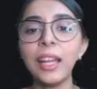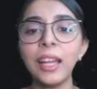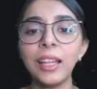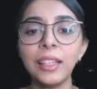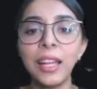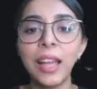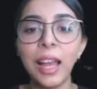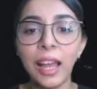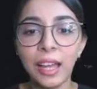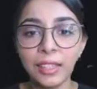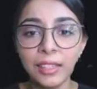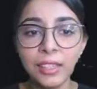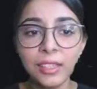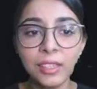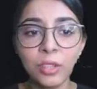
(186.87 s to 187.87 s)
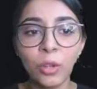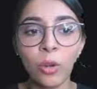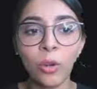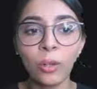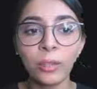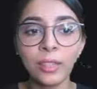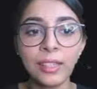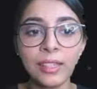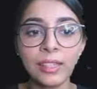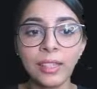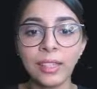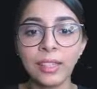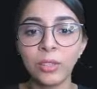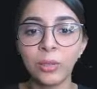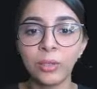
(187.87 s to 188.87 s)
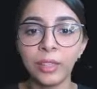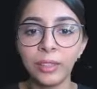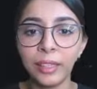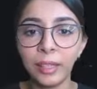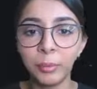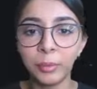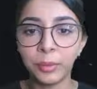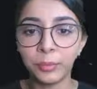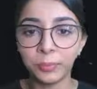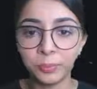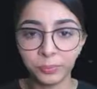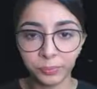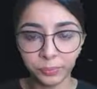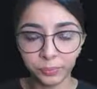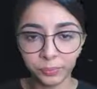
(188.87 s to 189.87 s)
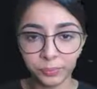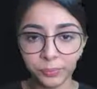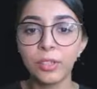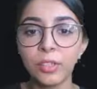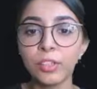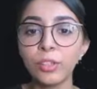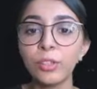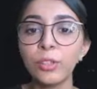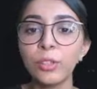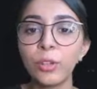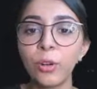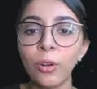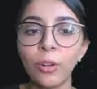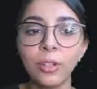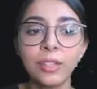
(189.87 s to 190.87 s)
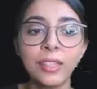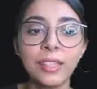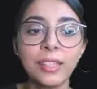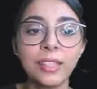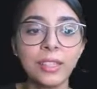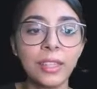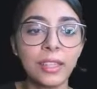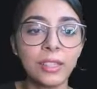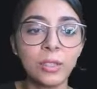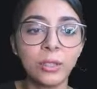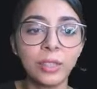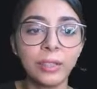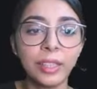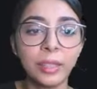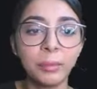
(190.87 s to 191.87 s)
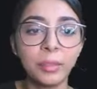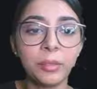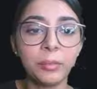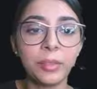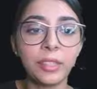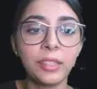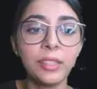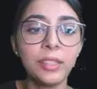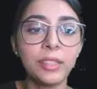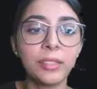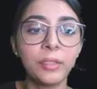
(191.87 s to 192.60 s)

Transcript: and Harris cocked his legs on the table. So cocked his legs on the table means